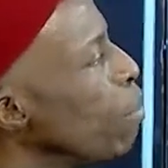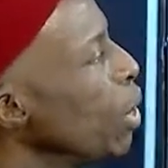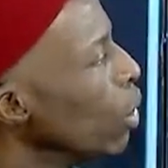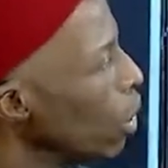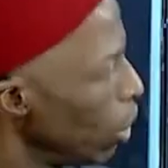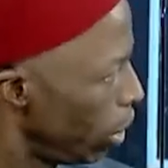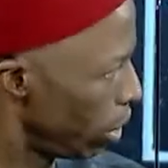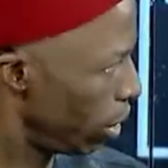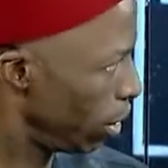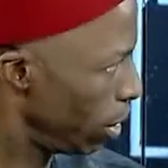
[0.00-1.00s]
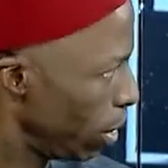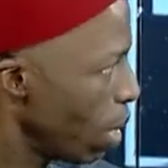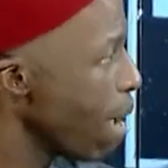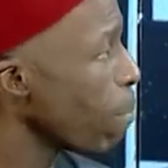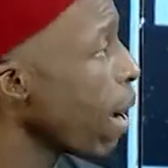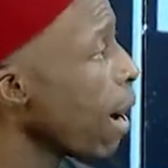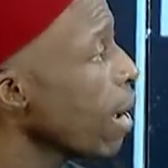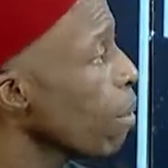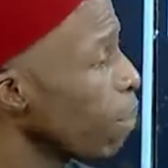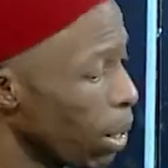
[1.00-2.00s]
billion dollars per, per,